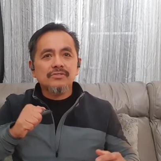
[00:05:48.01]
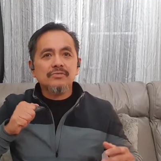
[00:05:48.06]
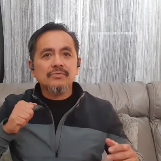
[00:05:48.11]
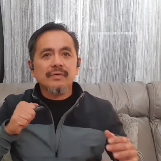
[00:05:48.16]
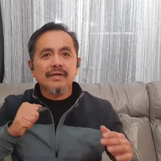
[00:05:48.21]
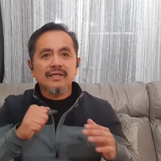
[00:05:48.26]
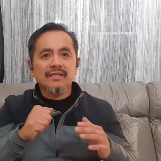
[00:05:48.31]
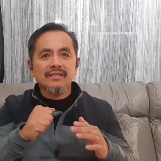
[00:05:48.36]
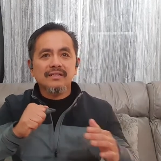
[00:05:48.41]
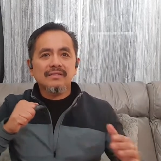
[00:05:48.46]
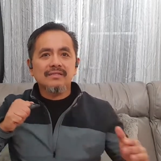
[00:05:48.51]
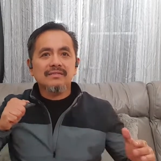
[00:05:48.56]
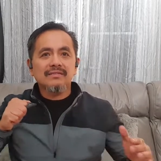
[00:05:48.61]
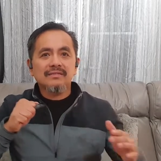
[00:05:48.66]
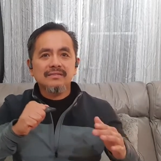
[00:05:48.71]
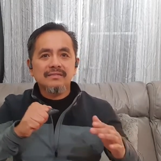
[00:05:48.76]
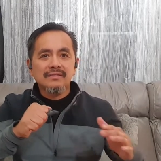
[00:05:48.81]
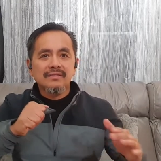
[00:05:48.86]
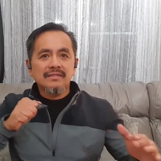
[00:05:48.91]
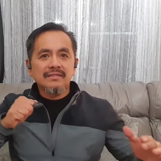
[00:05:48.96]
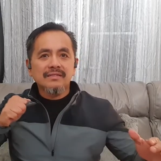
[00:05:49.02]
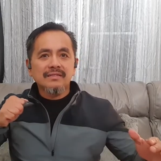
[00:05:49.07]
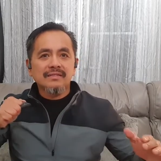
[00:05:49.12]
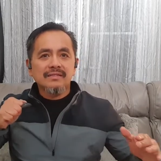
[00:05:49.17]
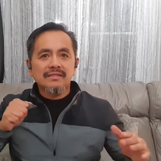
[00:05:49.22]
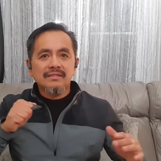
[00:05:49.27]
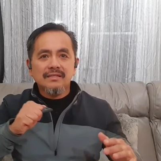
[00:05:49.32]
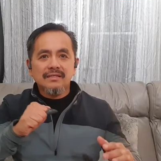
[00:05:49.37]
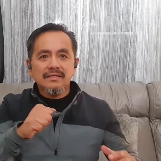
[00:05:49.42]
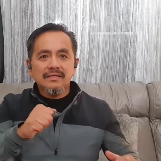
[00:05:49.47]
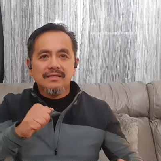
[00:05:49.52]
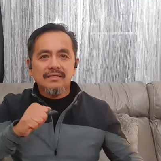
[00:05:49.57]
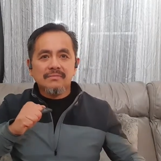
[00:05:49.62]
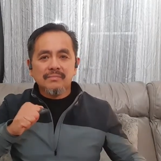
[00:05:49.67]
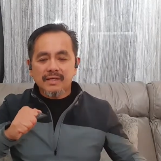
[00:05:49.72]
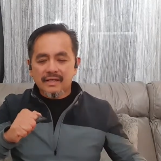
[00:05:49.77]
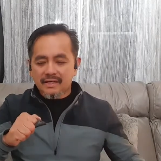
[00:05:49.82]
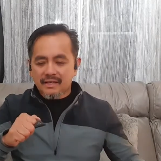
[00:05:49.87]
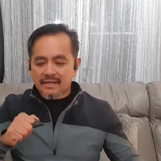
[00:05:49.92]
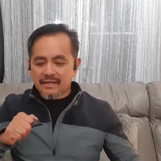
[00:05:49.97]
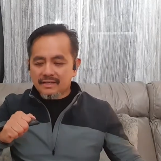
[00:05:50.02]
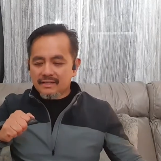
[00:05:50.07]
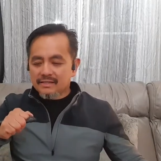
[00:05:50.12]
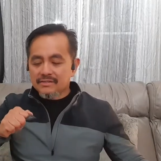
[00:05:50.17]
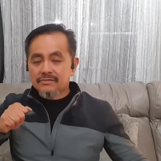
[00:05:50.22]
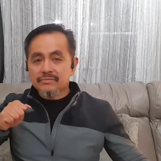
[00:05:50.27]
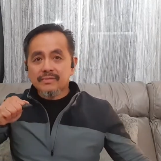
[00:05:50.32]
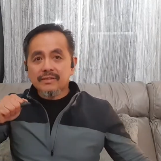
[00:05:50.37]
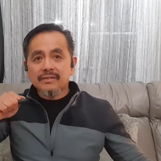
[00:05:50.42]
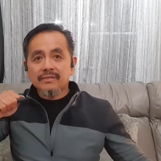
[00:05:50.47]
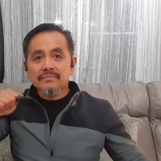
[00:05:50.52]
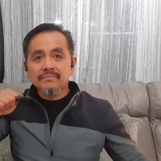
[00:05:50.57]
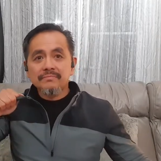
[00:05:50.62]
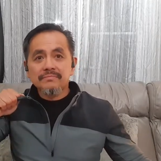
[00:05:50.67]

well in my hand as well.